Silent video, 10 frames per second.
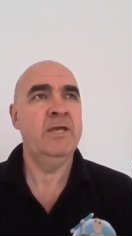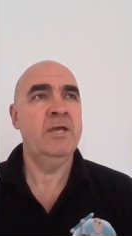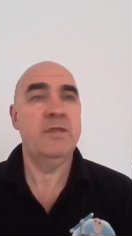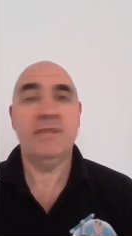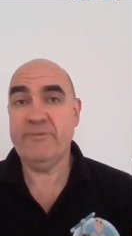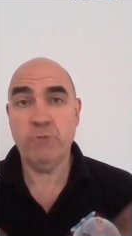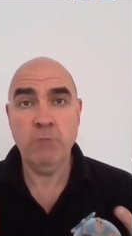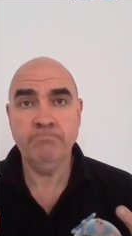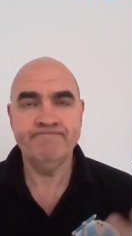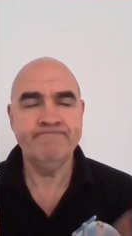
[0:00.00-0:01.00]
Think you're
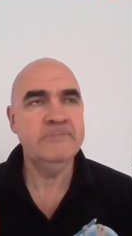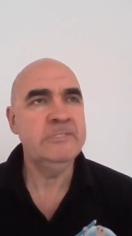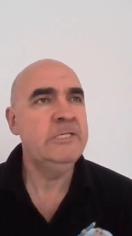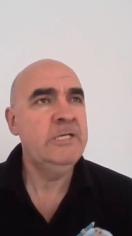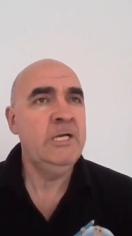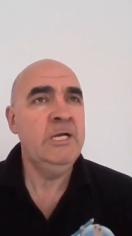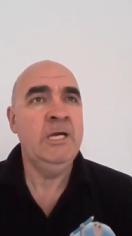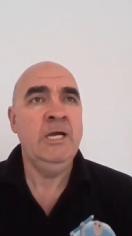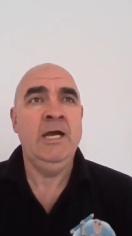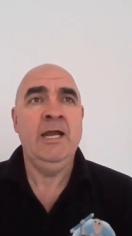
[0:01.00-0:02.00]
right.
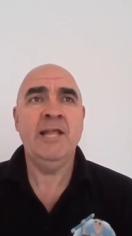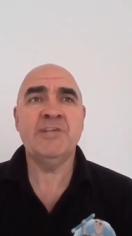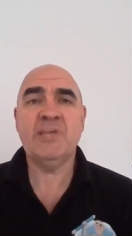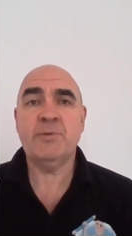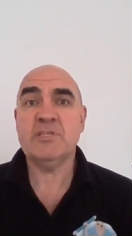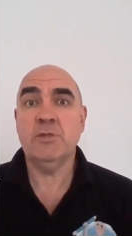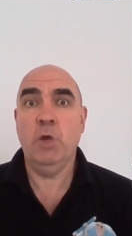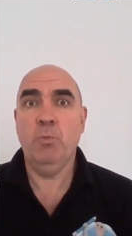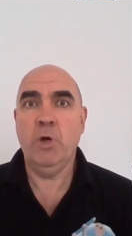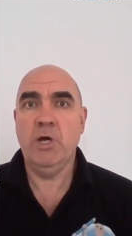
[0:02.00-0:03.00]
Let's stick with some
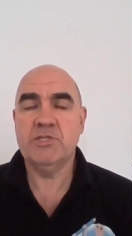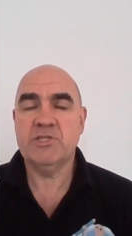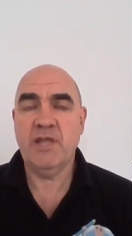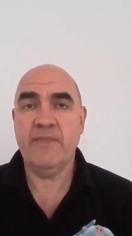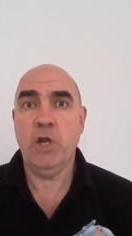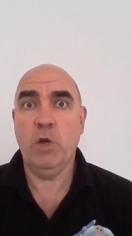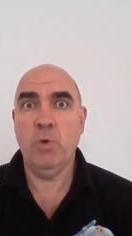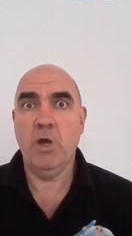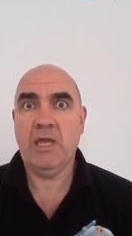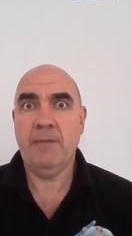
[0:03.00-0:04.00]
long words. Another long
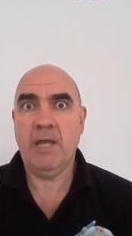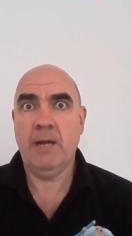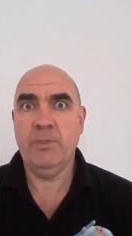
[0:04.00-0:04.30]
word coming up.